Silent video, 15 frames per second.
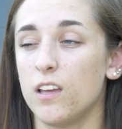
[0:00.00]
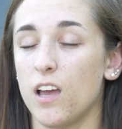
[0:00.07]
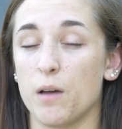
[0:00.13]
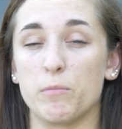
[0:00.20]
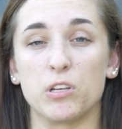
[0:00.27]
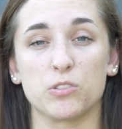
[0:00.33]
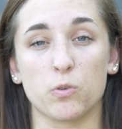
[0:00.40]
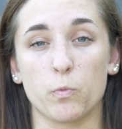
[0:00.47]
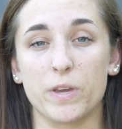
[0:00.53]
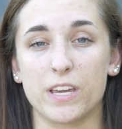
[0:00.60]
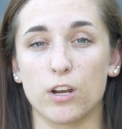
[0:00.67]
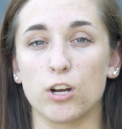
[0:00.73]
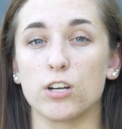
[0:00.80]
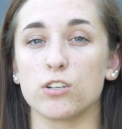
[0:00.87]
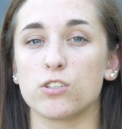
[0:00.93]
I'm also
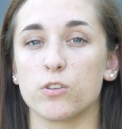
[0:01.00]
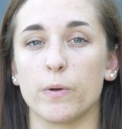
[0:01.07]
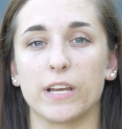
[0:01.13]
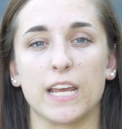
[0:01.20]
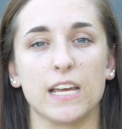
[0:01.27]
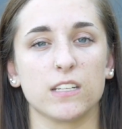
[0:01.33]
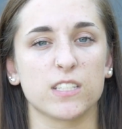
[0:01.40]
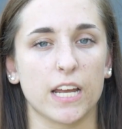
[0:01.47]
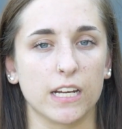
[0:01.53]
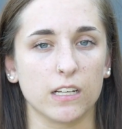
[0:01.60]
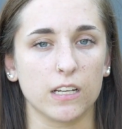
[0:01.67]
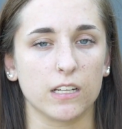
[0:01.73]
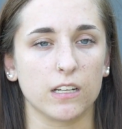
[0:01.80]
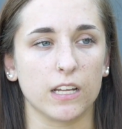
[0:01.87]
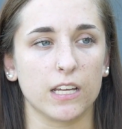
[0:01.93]
weaker, so I can't
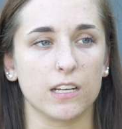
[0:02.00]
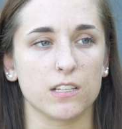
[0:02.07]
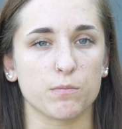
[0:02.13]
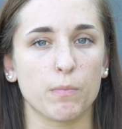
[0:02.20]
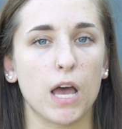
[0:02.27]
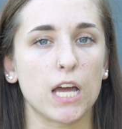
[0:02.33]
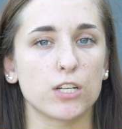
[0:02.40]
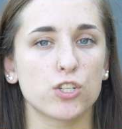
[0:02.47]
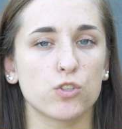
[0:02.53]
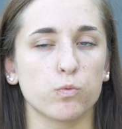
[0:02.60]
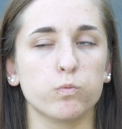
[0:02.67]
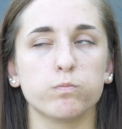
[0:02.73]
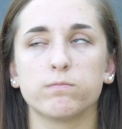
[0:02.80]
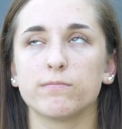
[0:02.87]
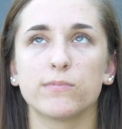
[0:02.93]
tighten it as much.
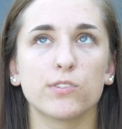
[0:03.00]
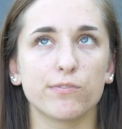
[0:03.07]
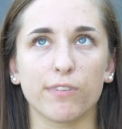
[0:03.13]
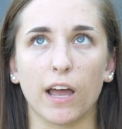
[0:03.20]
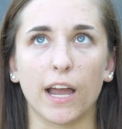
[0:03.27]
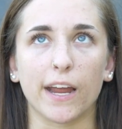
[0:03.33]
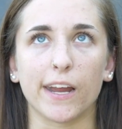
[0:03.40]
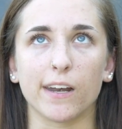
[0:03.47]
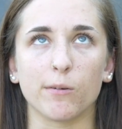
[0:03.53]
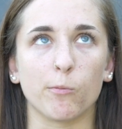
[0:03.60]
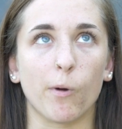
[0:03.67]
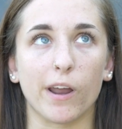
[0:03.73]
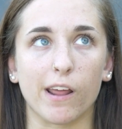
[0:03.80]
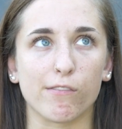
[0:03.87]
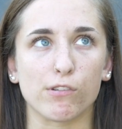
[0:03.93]
It's fine,
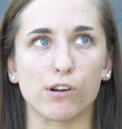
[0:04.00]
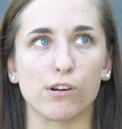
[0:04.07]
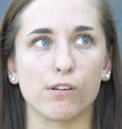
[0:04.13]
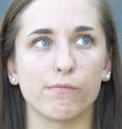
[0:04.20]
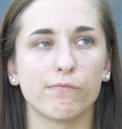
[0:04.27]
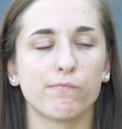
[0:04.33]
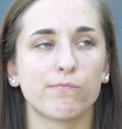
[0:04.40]
whatever.